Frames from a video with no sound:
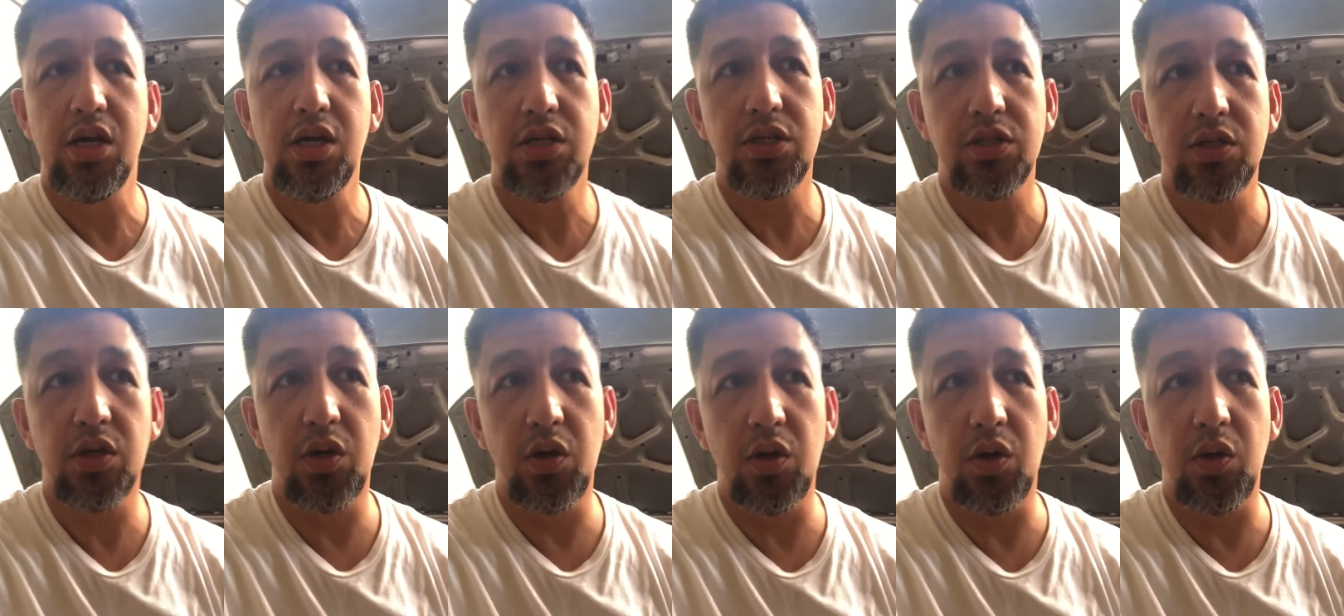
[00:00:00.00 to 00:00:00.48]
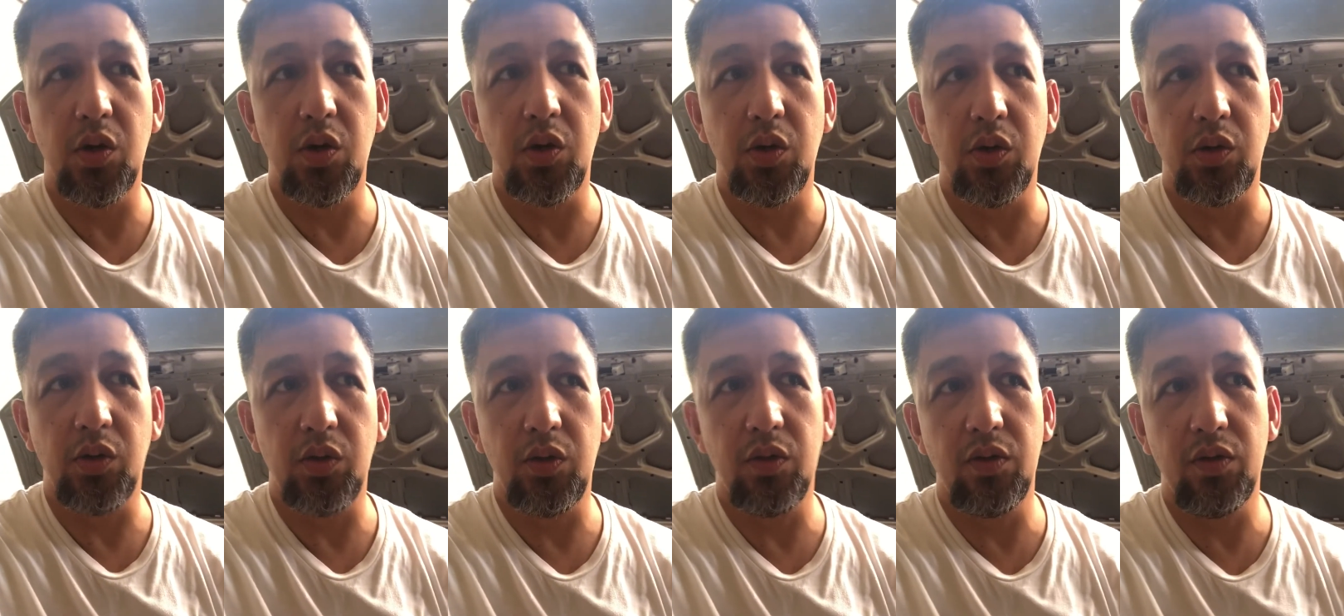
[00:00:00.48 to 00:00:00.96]

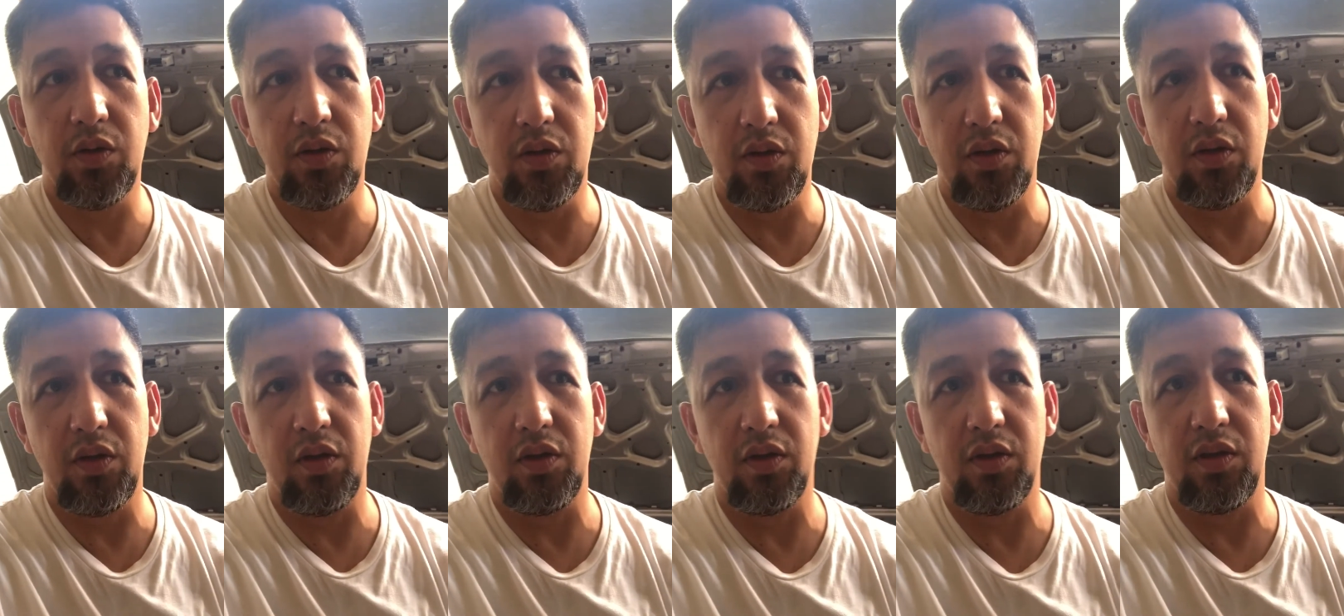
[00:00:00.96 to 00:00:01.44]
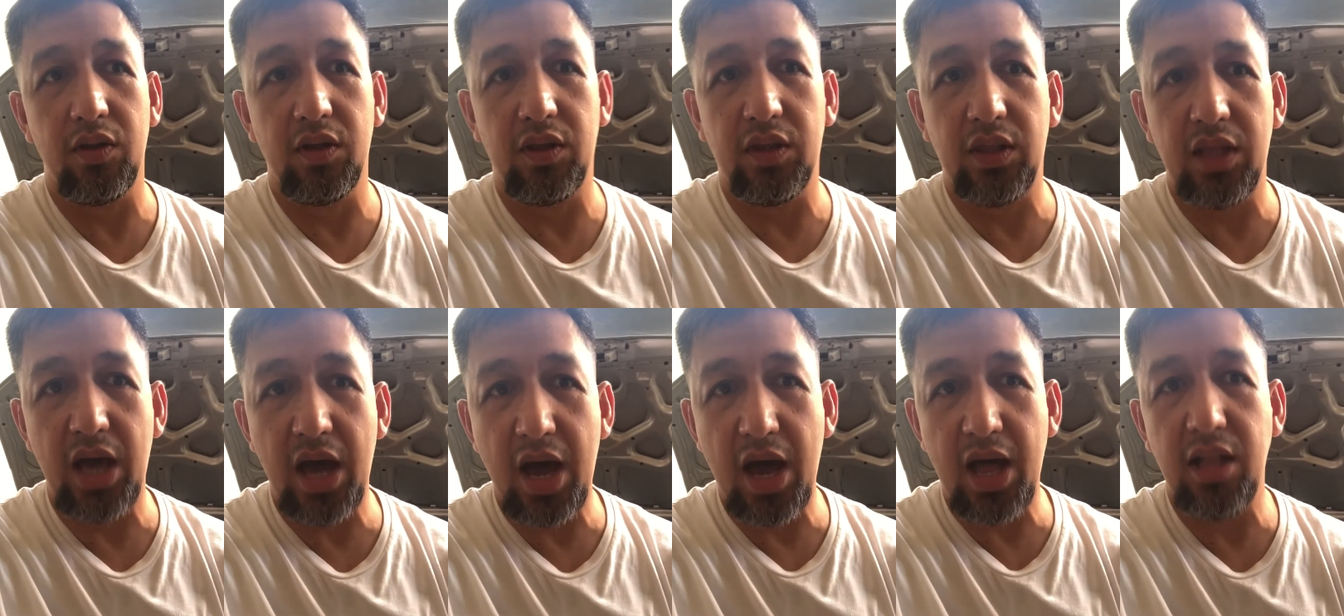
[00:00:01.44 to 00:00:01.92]
So
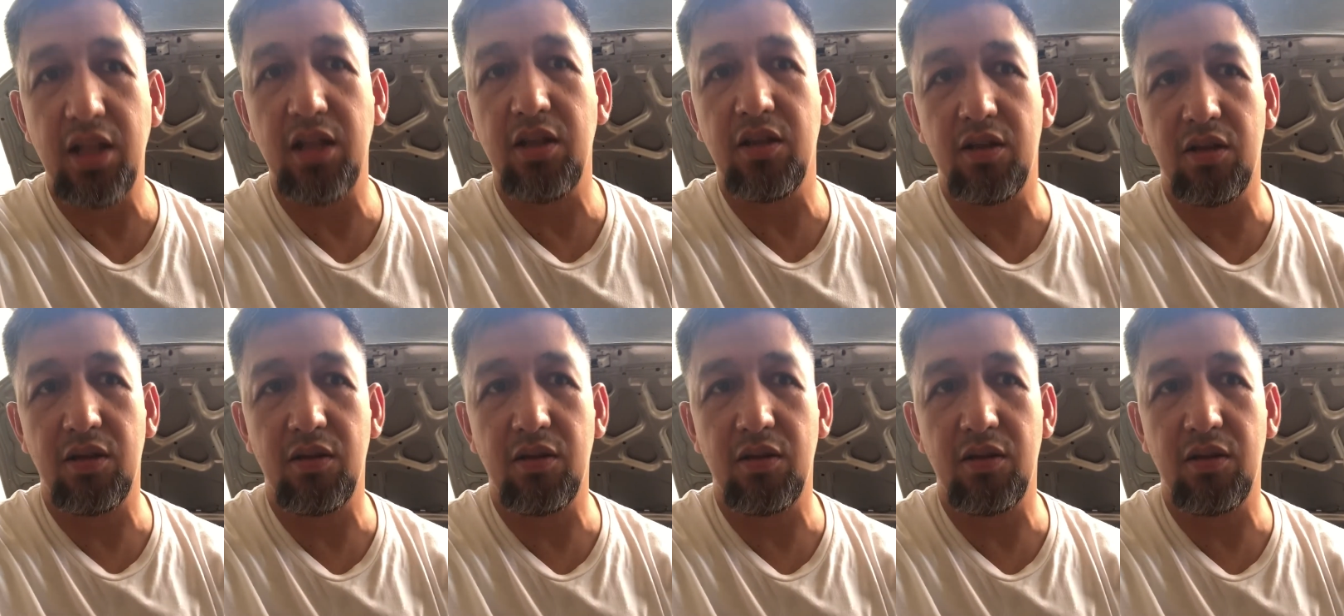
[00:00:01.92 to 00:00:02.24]
that